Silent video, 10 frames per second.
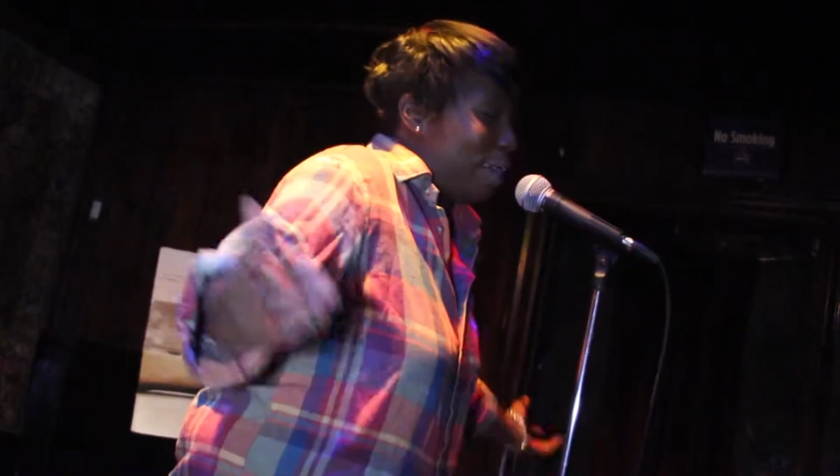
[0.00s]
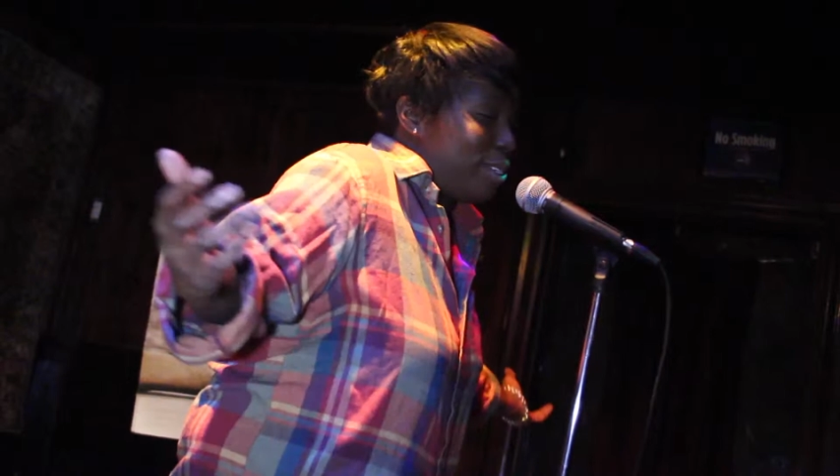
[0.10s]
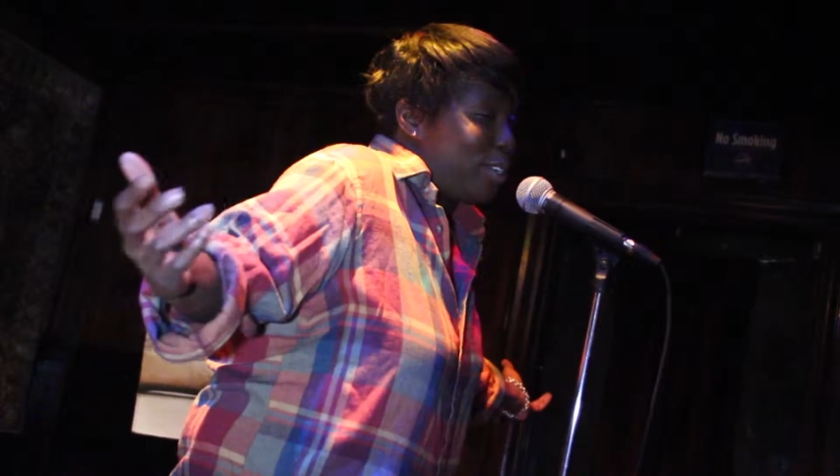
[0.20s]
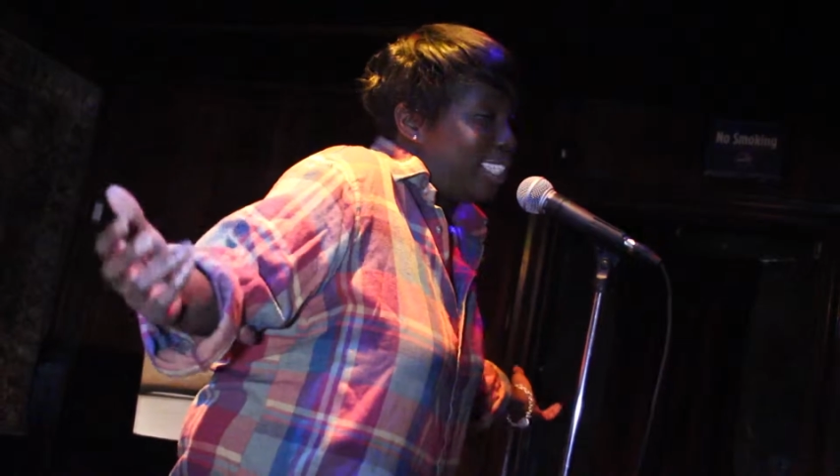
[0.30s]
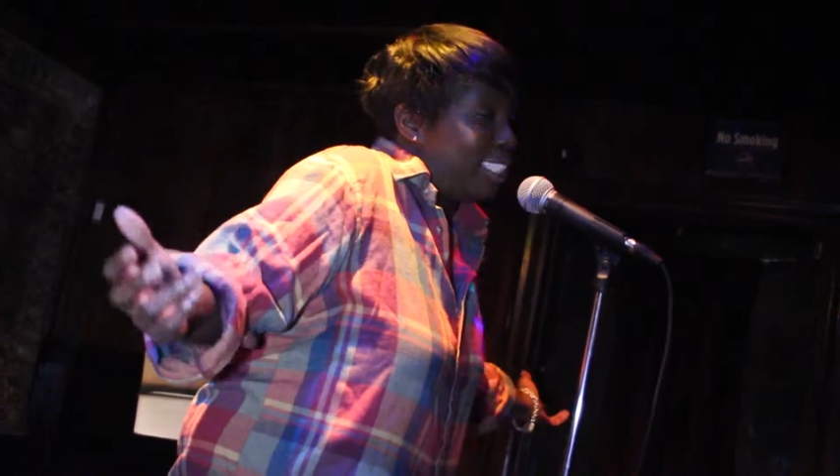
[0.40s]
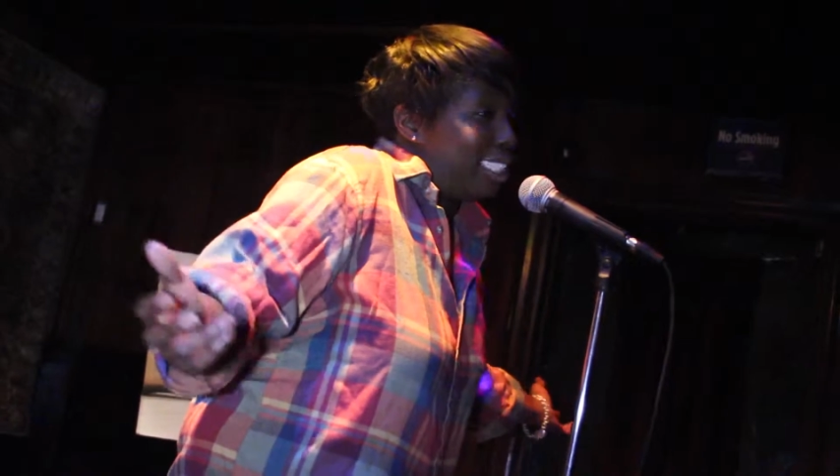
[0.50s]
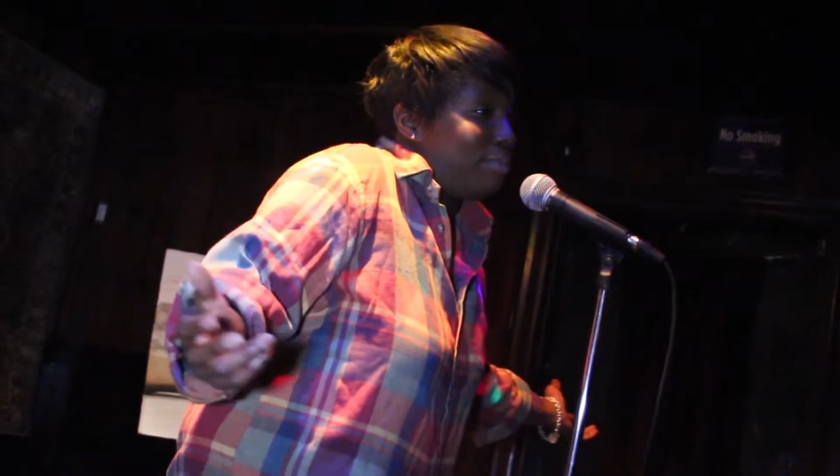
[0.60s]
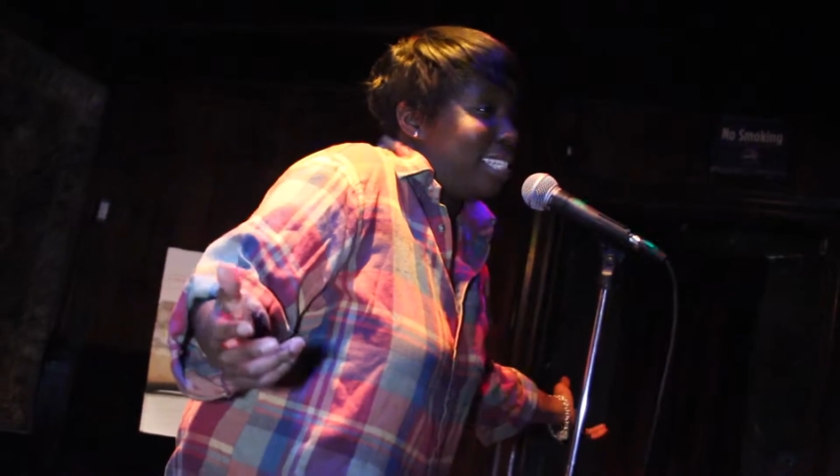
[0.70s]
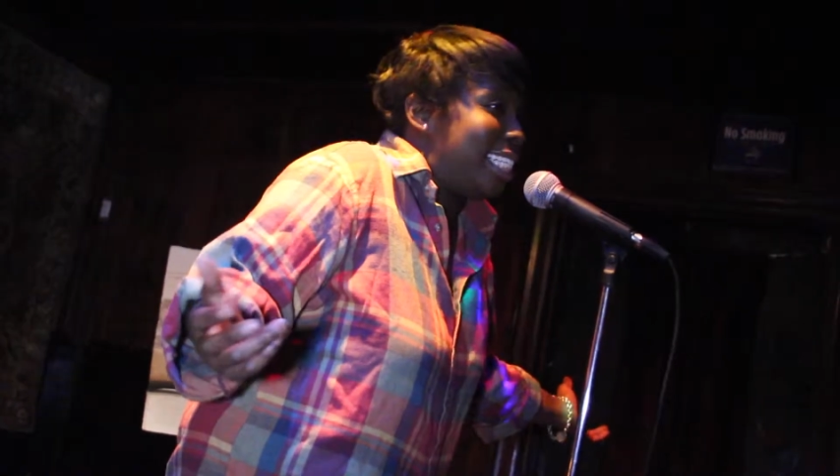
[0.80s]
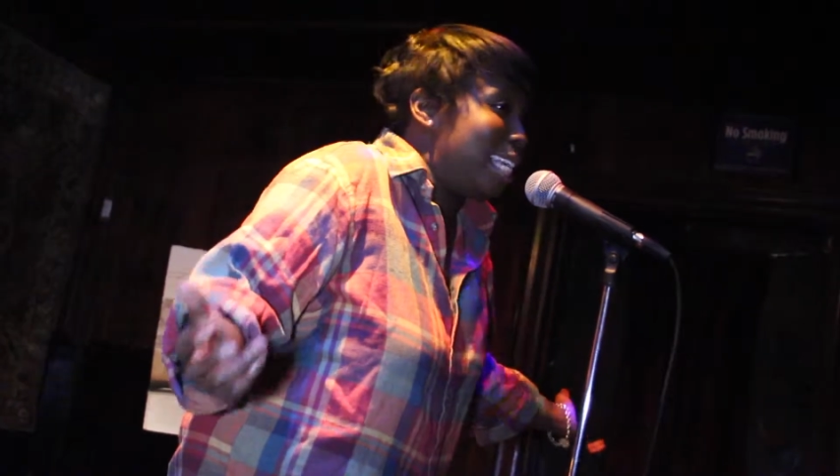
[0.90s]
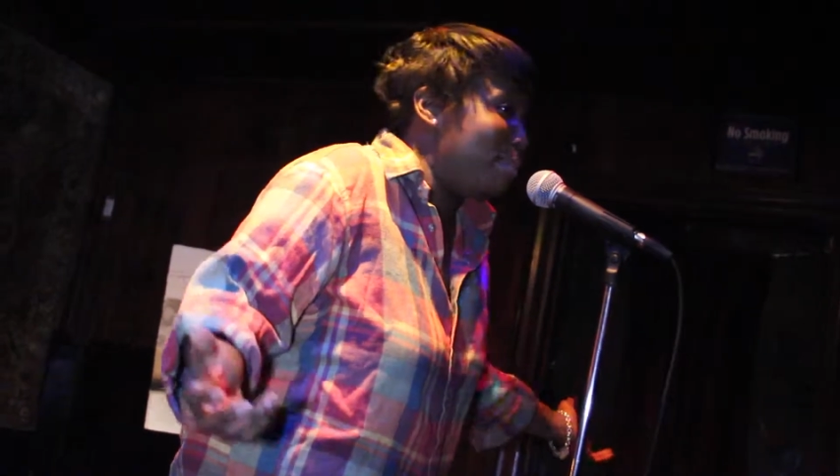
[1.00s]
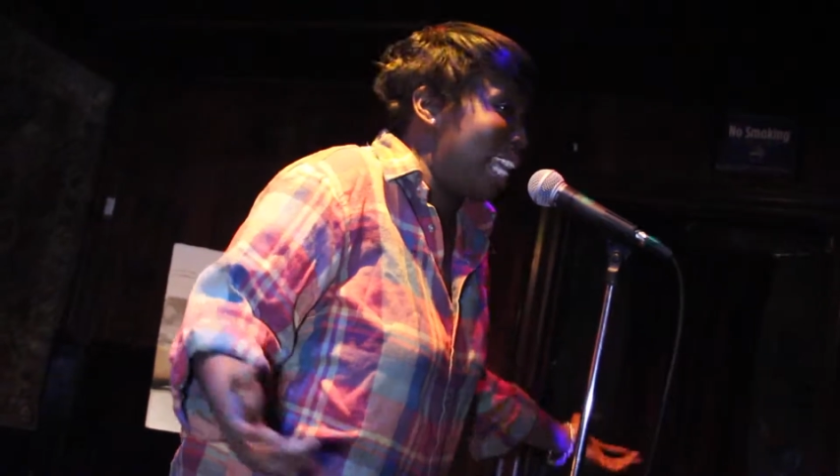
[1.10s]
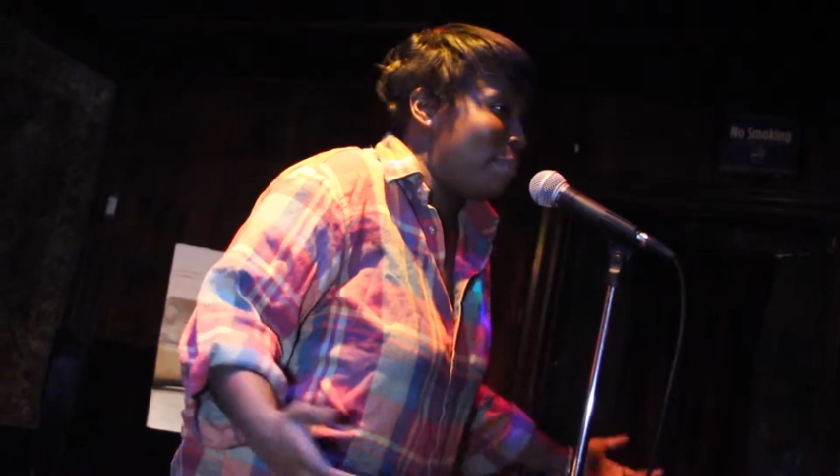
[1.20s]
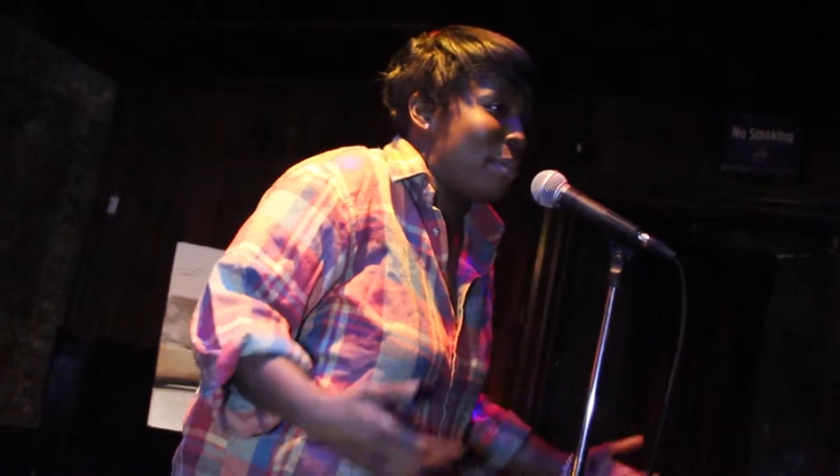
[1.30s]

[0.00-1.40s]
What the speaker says: I was going to say something deep like